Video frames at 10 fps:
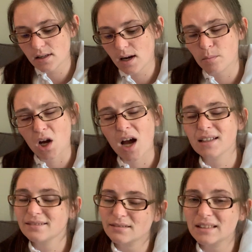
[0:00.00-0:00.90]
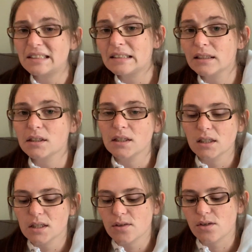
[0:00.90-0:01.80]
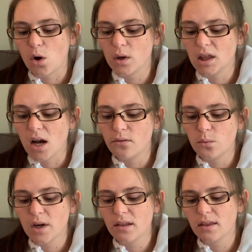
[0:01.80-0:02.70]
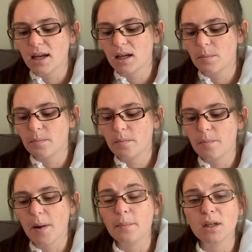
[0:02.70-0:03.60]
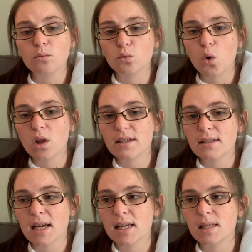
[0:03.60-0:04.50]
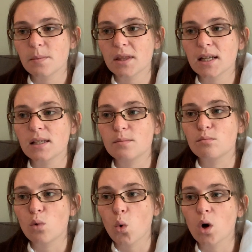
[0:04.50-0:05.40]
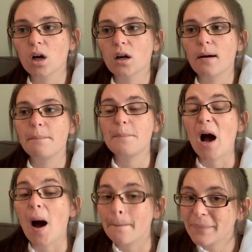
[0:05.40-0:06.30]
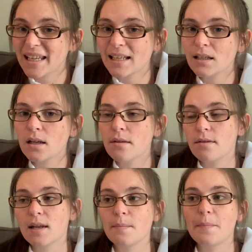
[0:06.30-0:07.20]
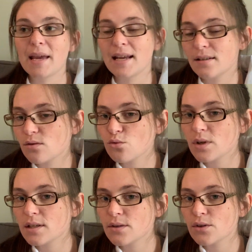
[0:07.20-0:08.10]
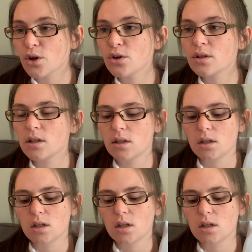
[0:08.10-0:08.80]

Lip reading: that I'm not so in love with. Like, pumpkin roll is nice, but that's more pumpkin than pastry dessert.